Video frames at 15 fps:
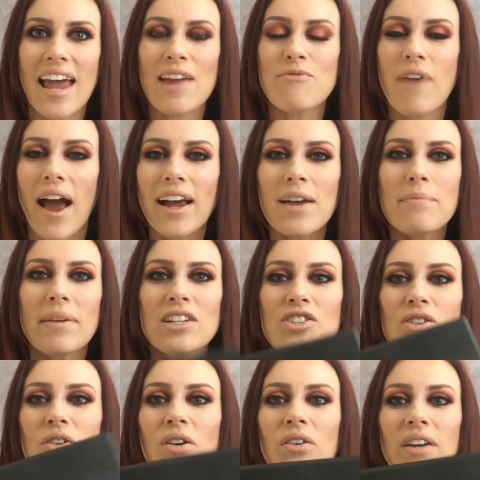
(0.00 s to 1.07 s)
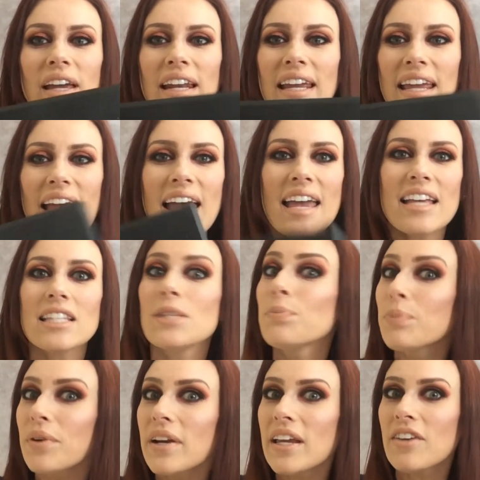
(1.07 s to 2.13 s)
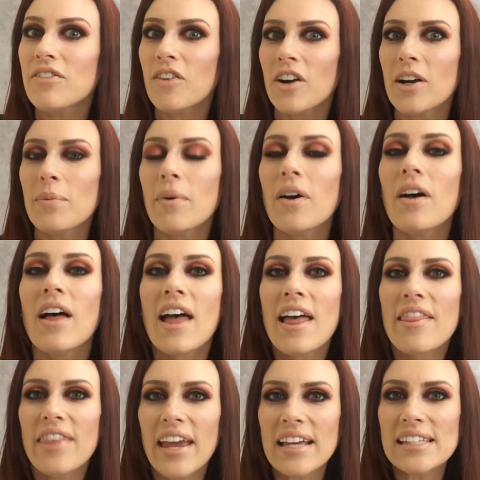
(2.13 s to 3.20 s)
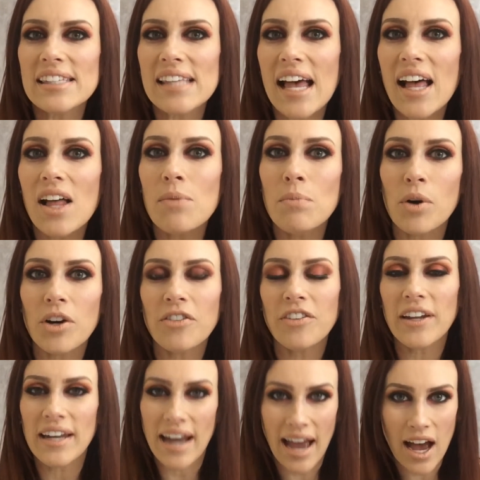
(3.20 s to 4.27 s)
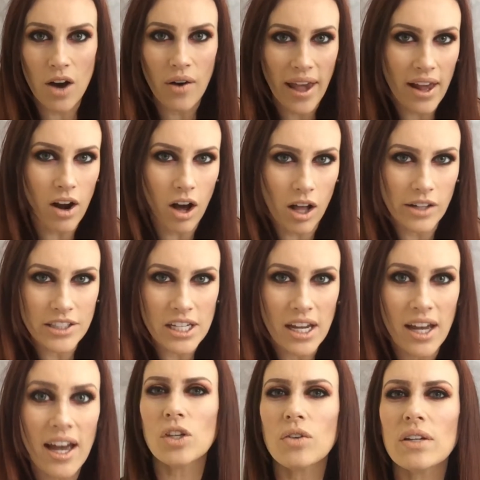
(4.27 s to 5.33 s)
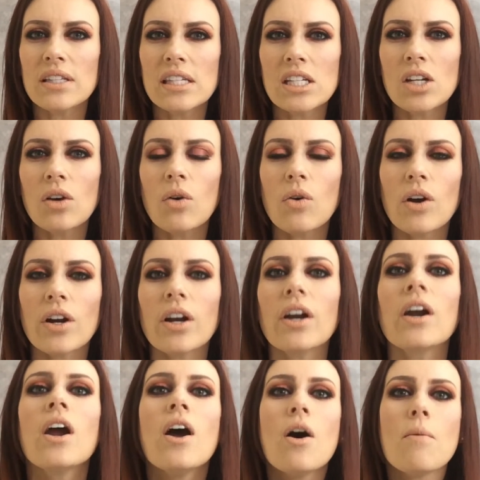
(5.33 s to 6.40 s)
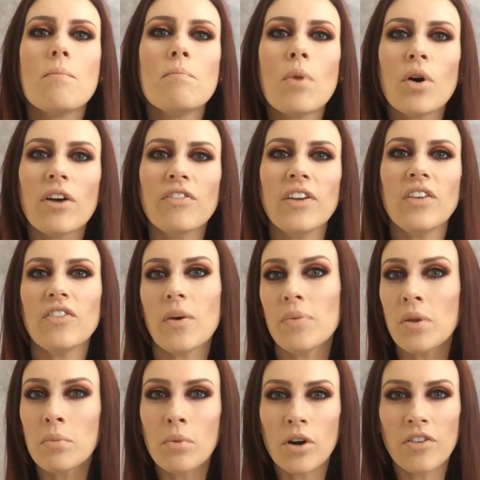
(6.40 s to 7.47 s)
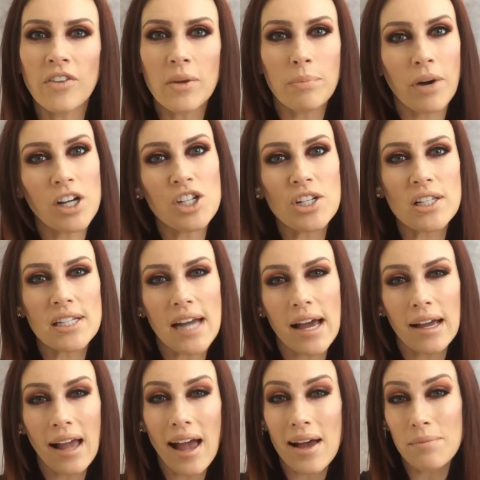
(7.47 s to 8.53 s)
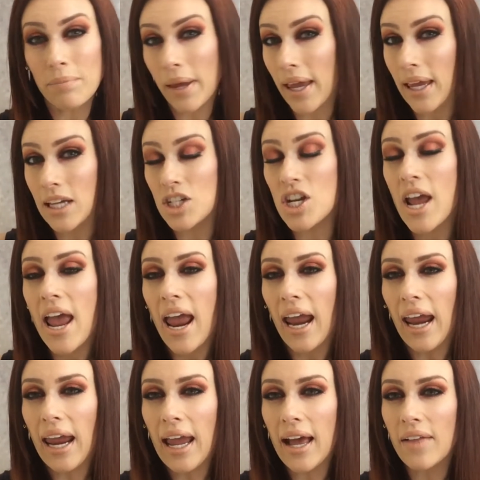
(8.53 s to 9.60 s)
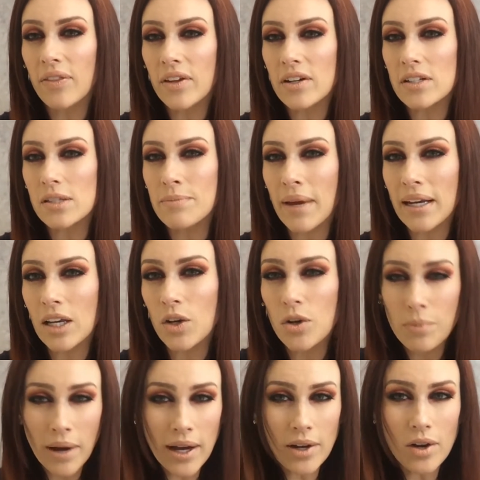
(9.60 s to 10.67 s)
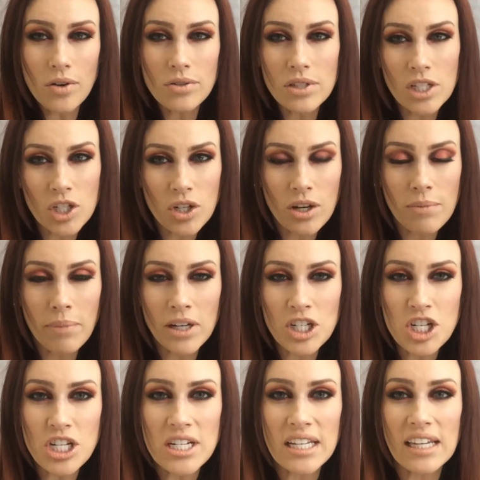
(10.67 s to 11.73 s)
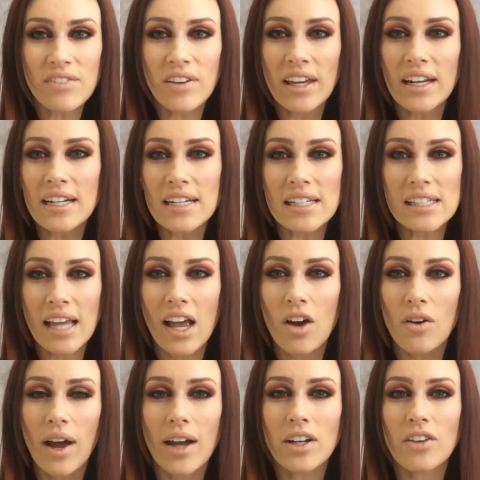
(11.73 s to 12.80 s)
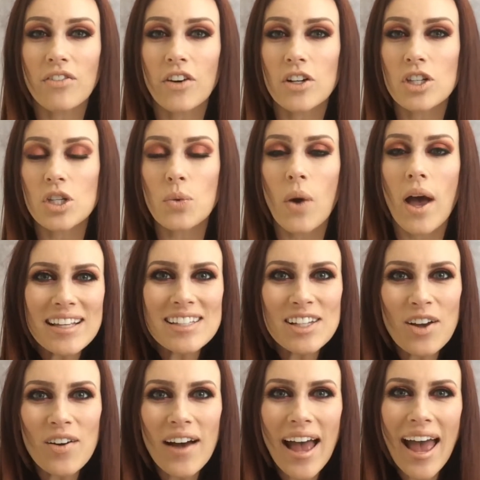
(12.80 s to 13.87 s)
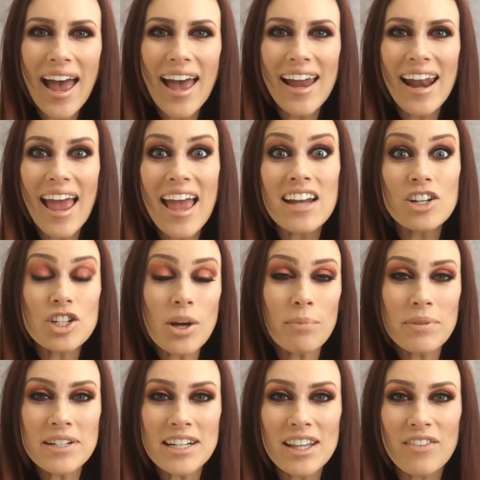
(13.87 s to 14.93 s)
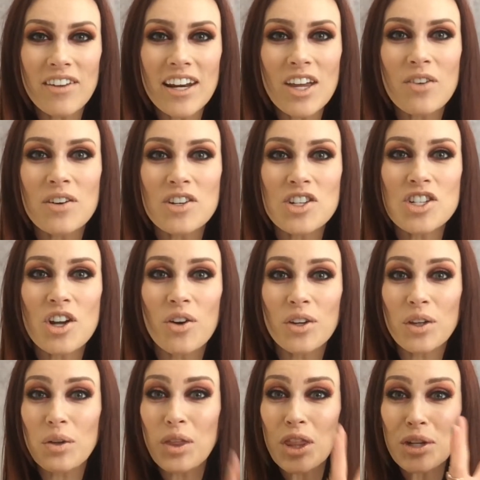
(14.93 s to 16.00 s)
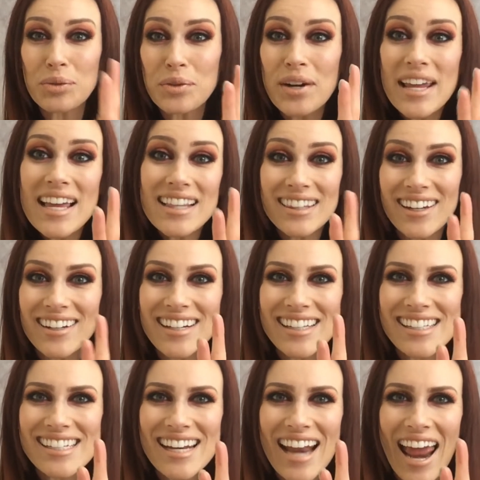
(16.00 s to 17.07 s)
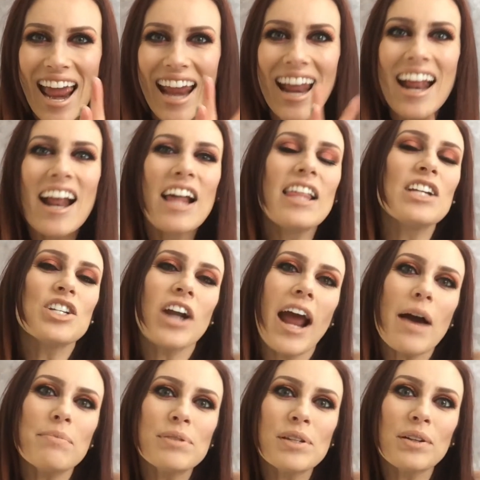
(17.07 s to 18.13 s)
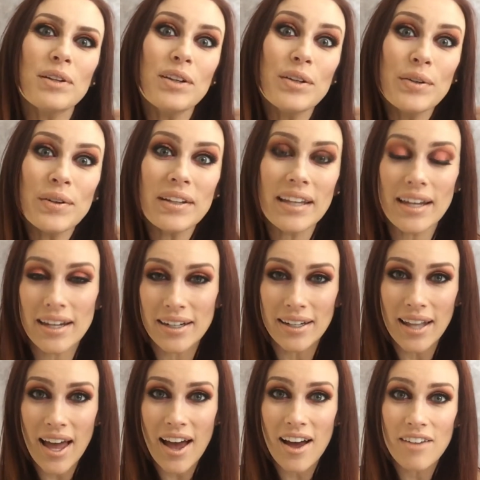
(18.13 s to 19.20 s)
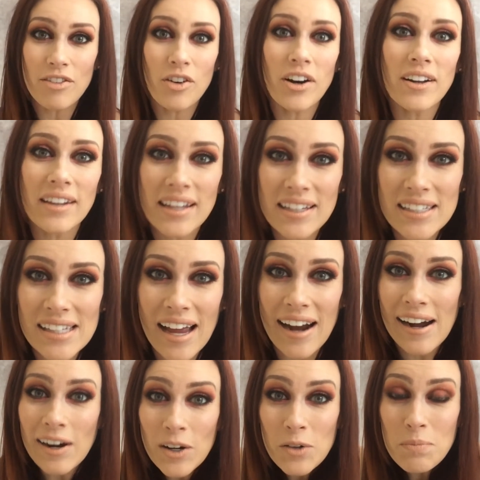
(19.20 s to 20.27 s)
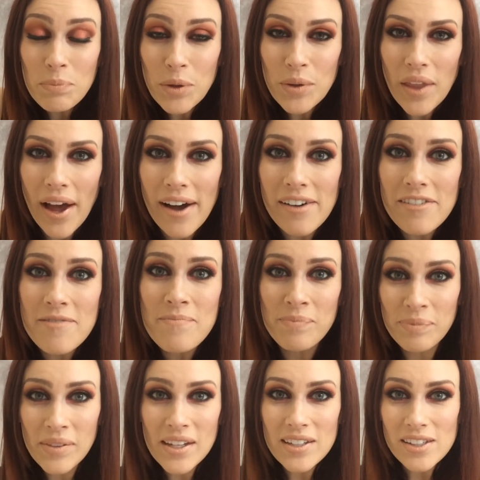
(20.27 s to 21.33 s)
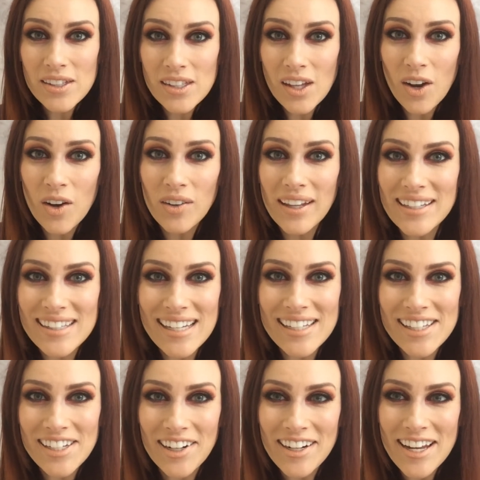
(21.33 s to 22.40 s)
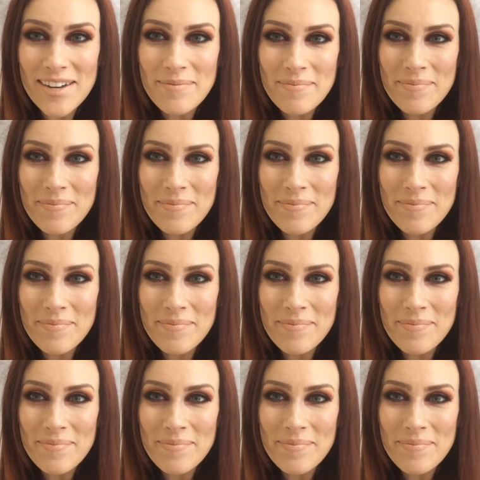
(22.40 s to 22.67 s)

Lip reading: I recommend you go getting it. It's pretty affordable. They sell Morphe now at Ulta, so you can still order Morphe from the morphebrushes.com page, and there's many coupon codes that you can punch in to even get a discount on your first one. Let's go ahead and jump into the video and show you 3 looks today that you're absolutely gonna love, or at least I hope you love. So let's get started.